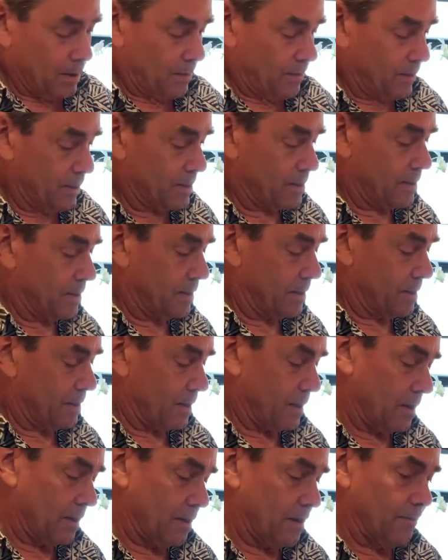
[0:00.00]
This is
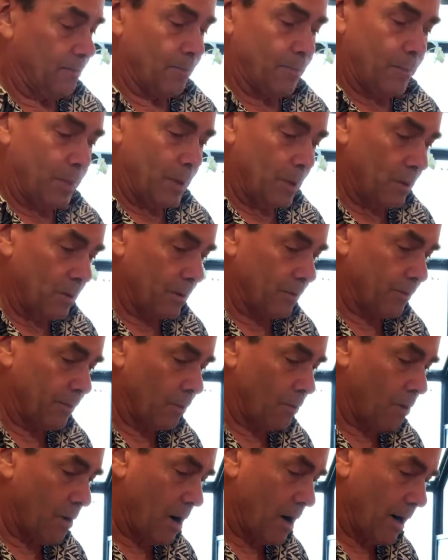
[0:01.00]
a beautiful
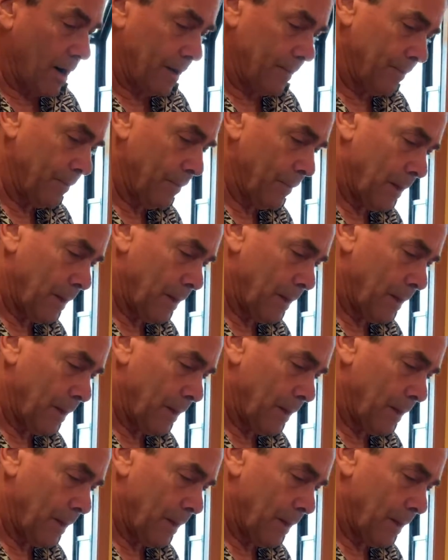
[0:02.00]
wine.